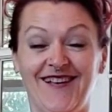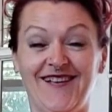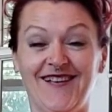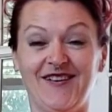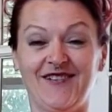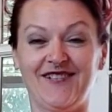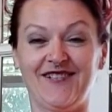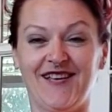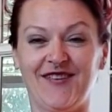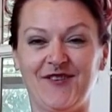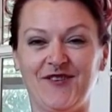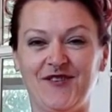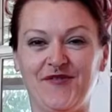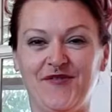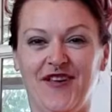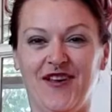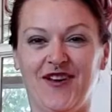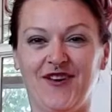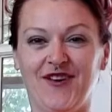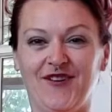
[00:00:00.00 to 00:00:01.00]
Now take those
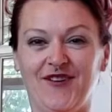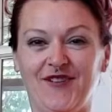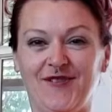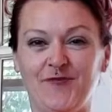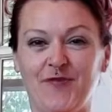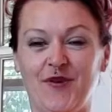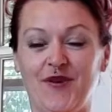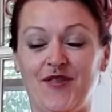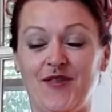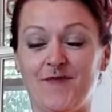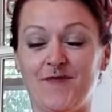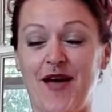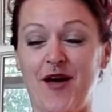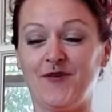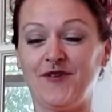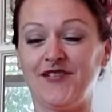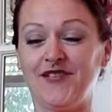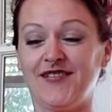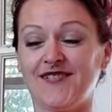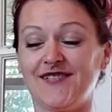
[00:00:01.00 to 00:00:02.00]
fingers, point them
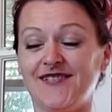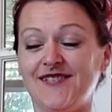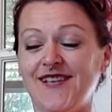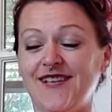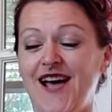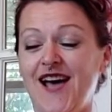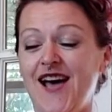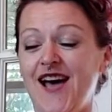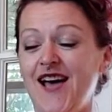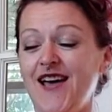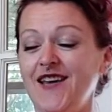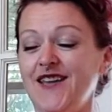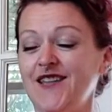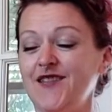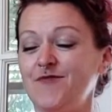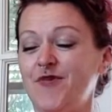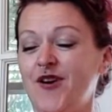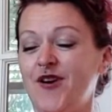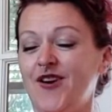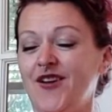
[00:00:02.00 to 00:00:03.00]
out to the side of
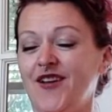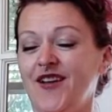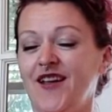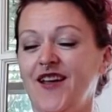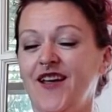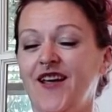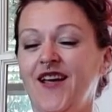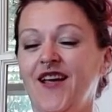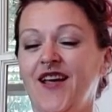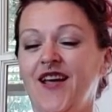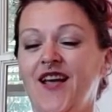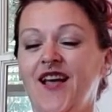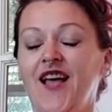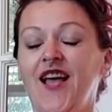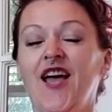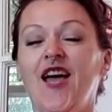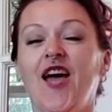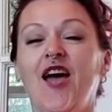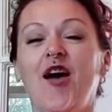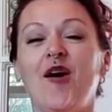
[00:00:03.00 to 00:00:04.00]
the body
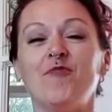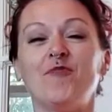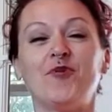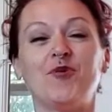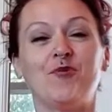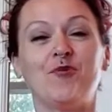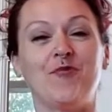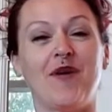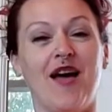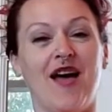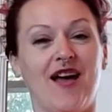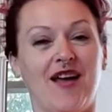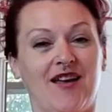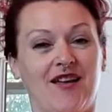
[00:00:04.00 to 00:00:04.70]
and pull back.